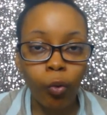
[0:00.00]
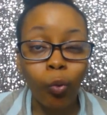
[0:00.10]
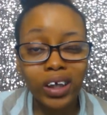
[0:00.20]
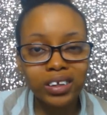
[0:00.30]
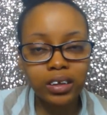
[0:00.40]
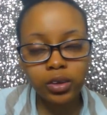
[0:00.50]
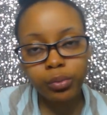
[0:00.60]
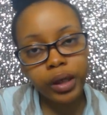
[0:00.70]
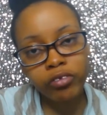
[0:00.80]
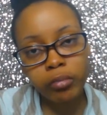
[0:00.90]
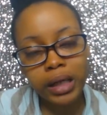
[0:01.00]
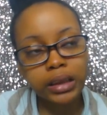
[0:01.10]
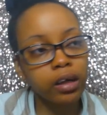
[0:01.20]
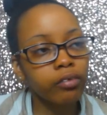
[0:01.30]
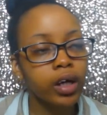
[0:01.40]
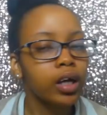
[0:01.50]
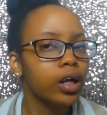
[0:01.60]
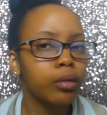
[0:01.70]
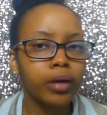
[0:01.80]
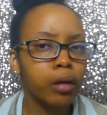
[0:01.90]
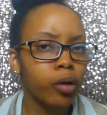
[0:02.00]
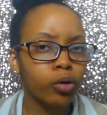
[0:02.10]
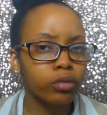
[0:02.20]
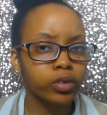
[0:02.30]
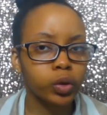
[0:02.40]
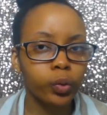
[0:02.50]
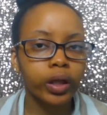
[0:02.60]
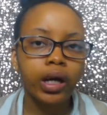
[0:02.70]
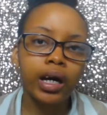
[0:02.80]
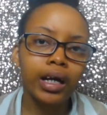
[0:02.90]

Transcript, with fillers: wanting to pray for myself, it became a whole different story.